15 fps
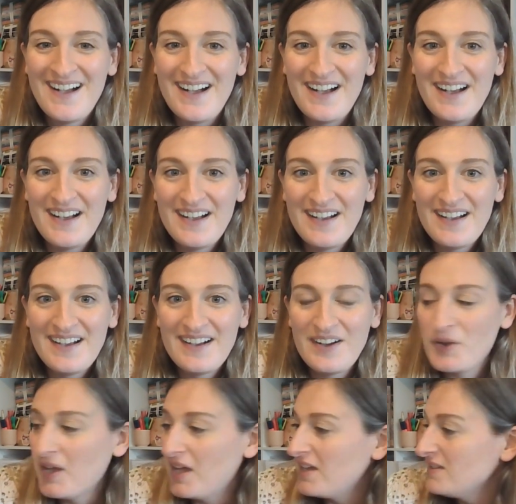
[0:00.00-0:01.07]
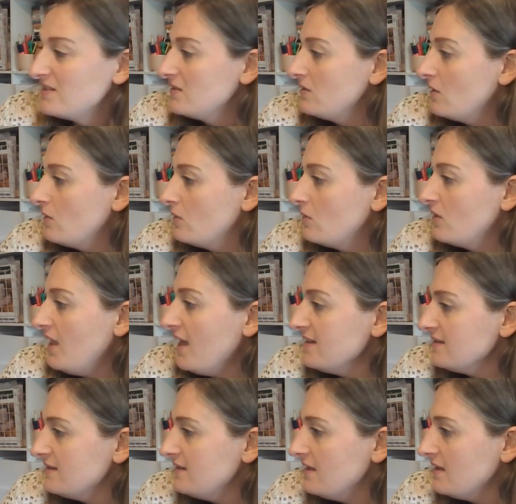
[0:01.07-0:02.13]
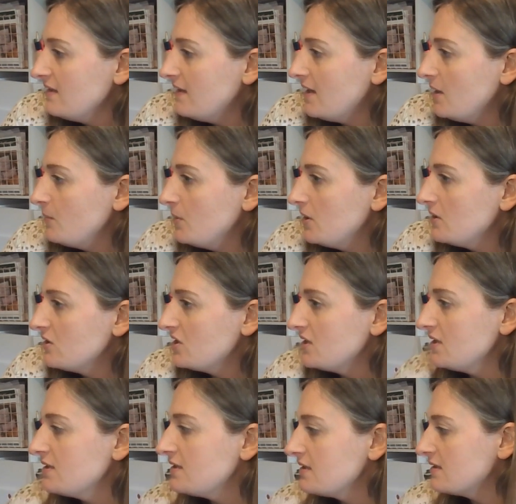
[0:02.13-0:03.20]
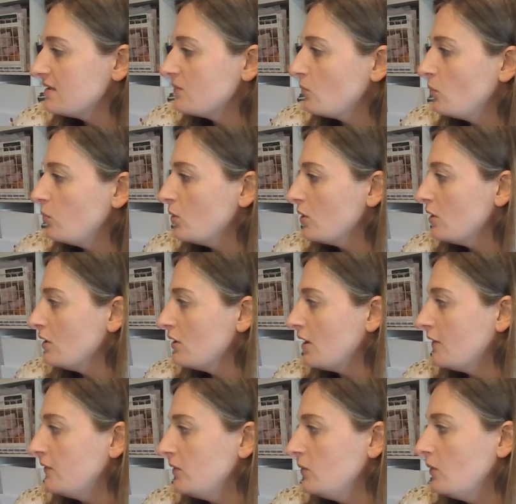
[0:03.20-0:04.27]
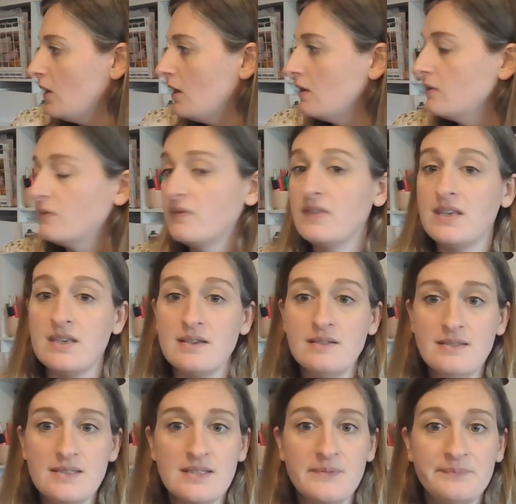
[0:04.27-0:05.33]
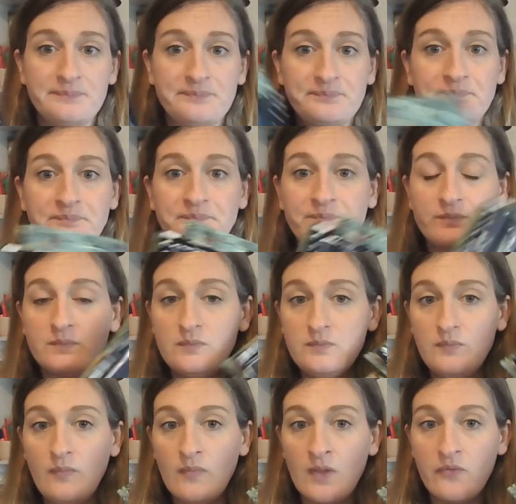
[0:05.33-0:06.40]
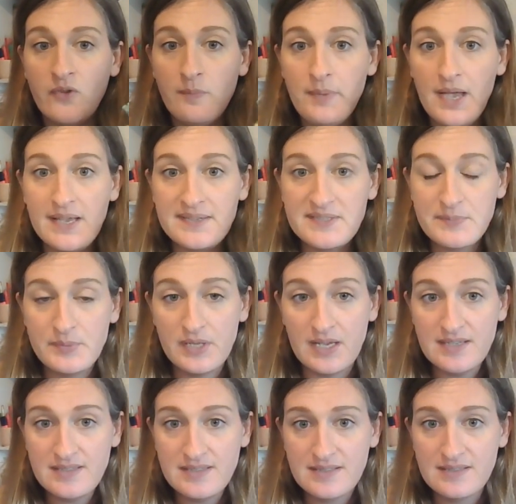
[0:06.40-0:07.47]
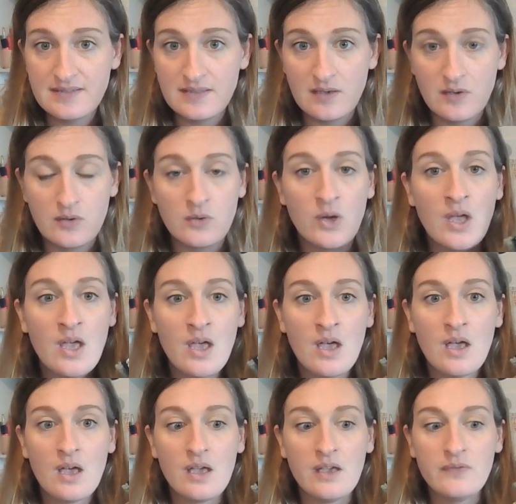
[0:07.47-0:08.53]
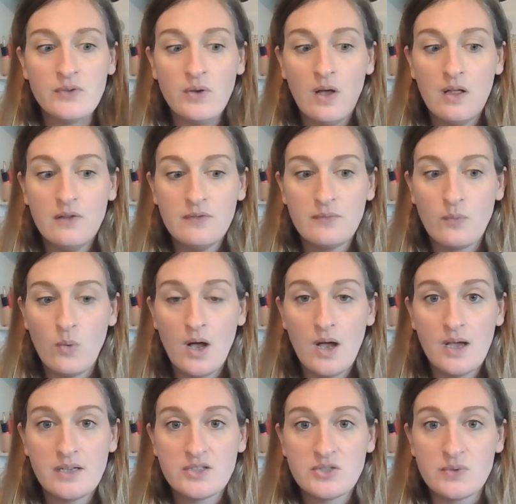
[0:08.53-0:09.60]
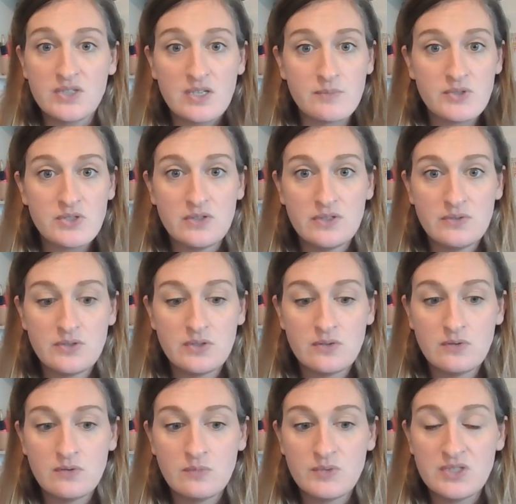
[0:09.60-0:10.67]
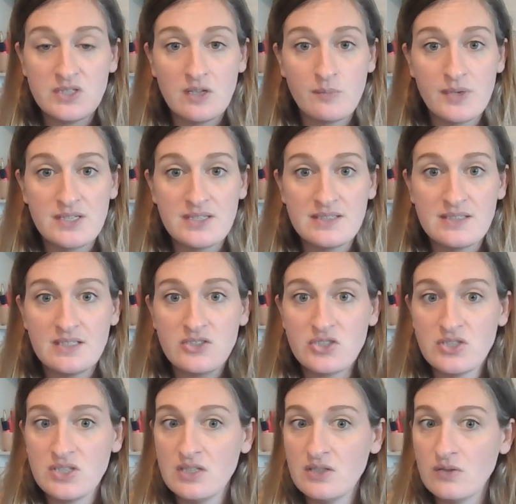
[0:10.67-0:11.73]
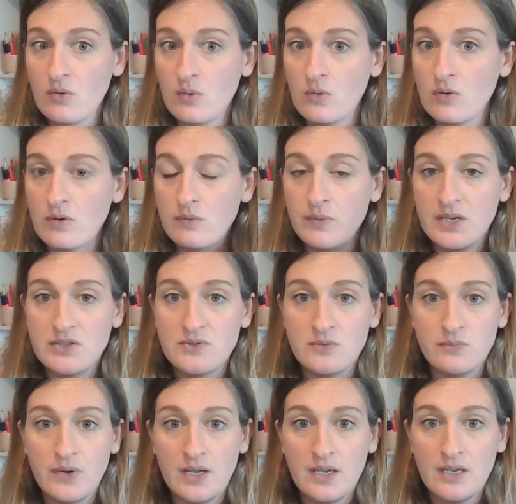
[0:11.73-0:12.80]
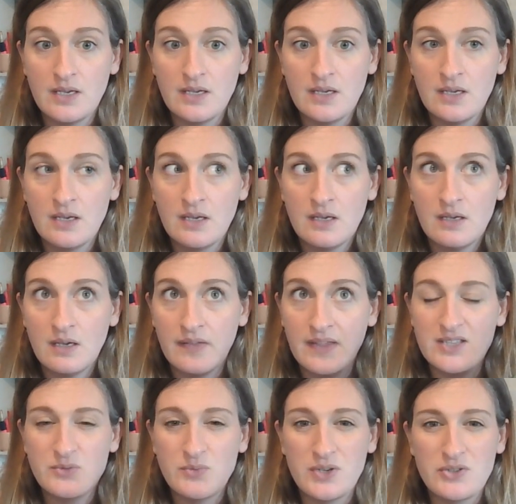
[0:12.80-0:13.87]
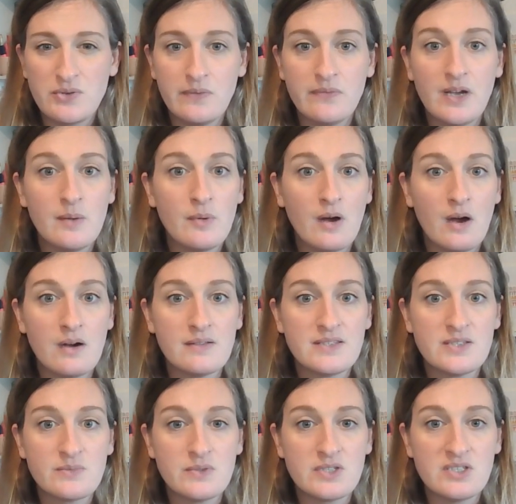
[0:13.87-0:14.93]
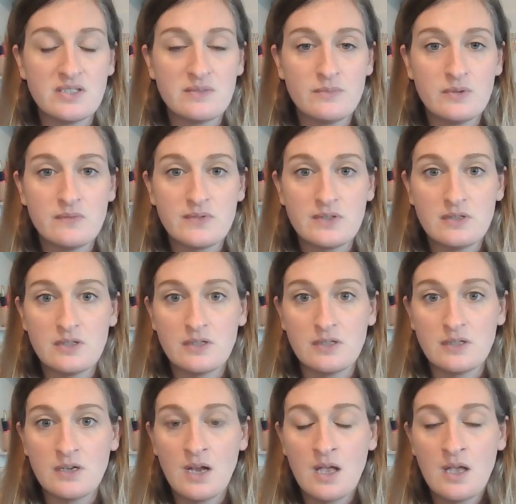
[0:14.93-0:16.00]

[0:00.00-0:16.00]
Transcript: Okay, so last thing that I purchased were a few of these from Bags Plus. So if you all watch, which I'm sure you do, Michelle Bendy Stitchy or Rachel Ray, I think it's Rachel Ray Fiber Arts is where she's moved her